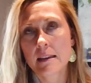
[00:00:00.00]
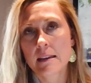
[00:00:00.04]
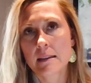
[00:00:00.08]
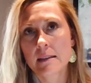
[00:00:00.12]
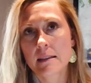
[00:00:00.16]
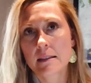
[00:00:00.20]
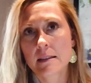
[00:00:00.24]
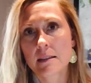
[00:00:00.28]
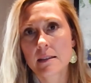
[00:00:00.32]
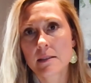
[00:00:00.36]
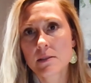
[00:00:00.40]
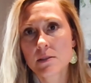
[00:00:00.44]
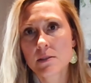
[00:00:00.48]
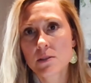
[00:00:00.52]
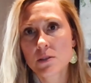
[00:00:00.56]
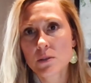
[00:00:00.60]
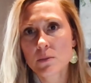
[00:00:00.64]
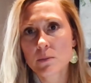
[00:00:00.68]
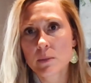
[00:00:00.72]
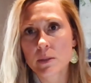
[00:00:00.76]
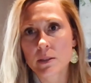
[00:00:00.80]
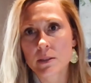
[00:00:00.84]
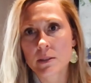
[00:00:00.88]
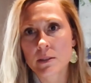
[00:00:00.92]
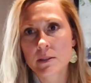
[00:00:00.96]

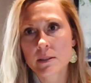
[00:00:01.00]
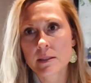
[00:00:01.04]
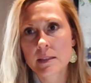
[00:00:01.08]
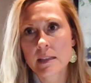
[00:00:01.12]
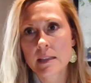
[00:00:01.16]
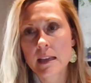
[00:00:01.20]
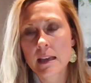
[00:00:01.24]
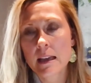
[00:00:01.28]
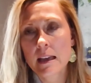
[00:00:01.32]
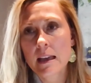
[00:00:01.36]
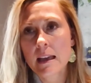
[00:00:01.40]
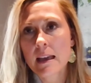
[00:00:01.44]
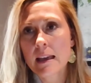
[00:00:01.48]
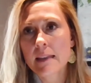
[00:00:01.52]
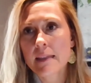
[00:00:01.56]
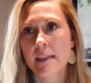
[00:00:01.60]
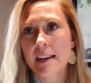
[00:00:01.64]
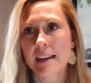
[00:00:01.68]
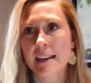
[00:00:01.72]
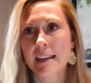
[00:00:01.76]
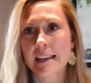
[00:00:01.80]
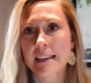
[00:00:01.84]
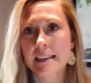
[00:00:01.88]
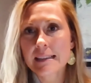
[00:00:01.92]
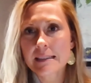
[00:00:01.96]
consumers
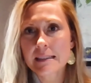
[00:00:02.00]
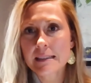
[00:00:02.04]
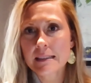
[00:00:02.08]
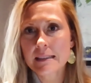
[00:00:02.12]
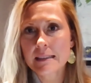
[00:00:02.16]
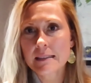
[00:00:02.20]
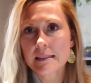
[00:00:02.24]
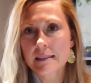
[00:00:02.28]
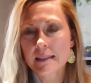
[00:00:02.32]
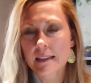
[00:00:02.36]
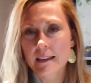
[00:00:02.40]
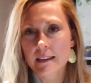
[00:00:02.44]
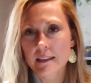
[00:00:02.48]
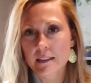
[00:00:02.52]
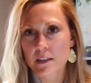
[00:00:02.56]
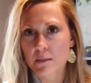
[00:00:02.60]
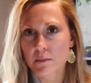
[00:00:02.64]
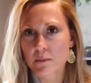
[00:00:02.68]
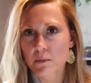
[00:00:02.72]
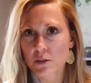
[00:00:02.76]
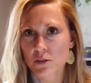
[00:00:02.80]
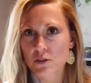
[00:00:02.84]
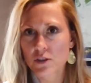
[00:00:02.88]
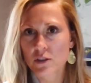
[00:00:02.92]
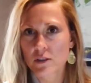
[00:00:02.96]
that isn't a
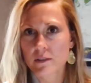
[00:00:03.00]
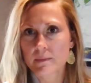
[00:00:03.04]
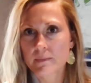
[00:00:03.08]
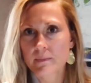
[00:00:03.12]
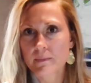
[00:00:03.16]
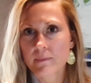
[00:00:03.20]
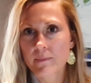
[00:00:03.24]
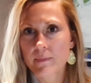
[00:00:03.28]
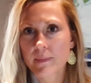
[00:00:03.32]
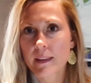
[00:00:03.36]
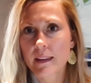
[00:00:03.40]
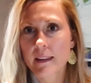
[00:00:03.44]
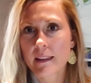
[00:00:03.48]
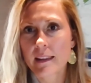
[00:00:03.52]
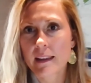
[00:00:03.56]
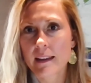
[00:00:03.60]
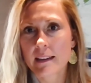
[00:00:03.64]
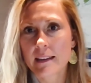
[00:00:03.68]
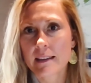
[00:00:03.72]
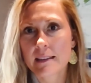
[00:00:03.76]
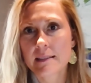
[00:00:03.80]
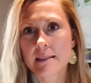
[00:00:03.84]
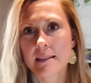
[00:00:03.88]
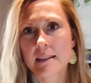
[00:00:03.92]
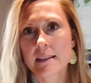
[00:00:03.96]
commercial, that
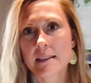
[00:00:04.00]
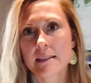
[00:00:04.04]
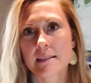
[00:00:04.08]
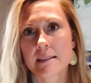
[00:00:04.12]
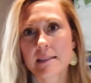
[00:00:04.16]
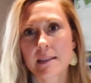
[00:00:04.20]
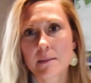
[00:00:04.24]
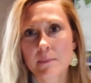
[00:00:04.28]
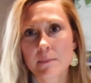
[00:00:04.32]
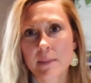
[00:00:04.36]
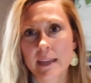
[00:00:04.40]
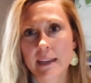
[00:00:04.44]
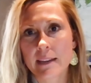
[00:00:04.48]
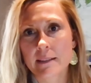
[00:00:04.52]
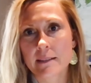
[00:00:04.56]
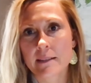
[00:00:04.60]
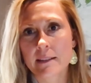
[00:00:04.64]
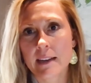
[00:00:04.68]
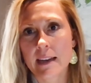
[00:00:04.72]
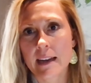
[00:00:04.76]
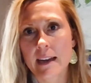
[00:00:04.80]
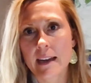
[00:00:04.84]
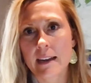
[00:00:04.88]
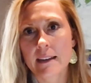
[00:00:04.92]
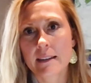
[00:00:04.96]
isn't a banner
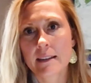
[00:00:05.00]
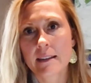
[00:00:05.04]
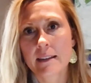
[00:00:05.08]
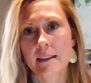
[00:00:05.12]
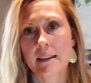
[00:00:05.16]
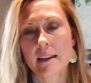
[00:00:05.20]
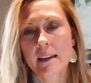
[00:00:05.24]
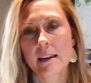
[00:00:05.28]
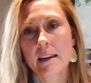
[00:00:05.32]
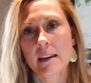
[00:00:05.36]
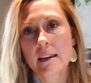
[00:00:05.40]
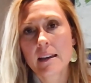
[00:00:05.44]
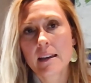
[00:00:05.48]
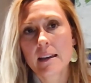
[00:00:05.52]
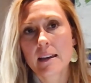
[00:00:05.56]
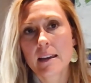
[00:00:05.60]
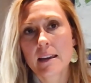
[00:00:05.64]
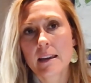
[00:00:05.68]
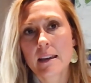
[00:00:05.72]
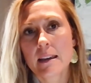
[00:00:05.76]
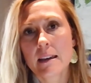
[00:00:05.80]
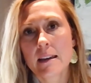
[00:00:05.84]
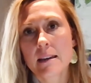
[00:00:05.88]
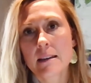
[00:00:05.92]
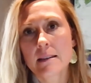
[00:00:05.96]
ad.
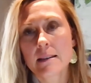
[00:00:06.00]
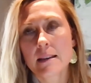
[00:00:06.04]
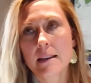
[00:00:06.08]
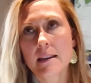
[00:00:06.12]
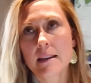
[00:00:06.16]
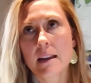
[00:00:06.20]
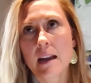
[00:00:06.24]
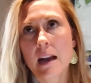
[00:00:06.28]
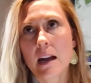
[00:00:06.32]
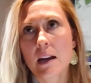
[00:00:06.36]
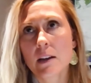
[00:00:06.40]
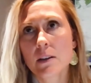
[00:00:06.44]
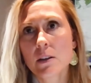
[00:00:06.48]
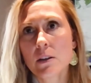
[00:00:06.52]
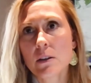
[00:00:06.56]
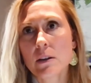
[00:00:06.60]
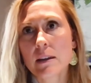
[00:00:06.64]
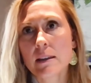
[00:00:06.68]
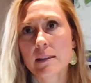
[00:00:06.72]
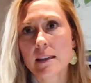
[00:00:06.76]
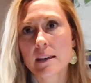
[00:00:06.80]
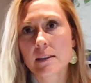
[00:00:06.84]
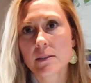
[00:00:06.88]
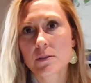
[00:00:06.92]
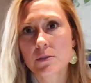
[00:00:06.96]
And how do you
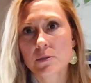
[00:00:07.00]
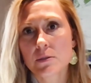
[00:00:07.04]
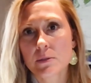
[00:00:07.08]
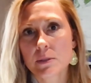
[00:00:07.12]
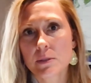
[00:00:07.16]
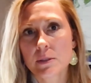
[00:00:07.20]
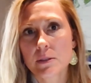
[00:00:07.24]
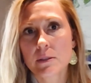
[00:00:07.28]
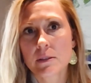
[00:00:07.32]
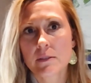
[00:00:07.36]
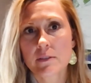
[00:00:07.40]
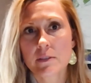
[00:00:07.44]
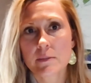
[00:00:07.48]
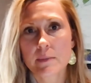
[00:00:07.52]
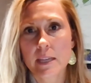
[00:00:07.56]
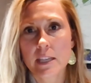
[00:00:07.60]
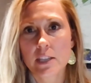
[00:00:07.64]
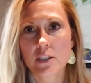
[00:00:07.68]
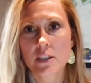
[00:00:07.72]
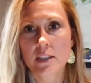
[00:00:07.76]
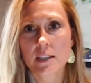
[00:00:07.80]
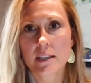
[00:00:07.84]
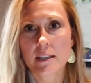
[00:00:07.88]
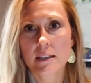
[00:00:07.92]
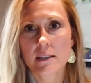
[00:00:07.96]
get that true
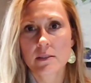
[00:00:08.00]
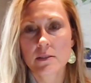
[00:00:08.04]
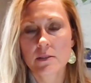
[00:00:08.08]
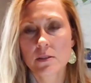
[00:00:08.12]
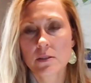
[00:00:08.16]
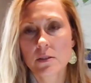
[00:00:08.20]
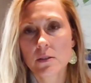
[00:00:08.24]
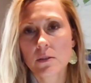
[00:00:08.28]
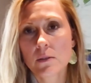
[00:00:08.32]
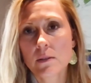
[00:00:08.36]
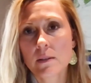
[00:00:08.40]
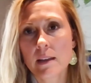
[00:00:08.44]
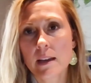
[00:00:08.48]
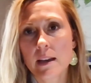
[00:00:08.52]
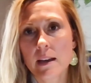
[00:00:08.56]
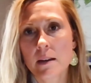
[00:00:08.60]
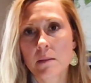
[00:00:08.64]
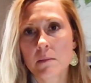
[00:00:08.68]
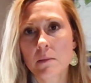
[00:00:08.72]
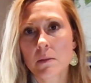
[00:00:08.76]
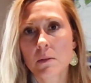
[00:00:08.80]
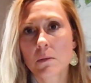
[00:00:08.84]
information to them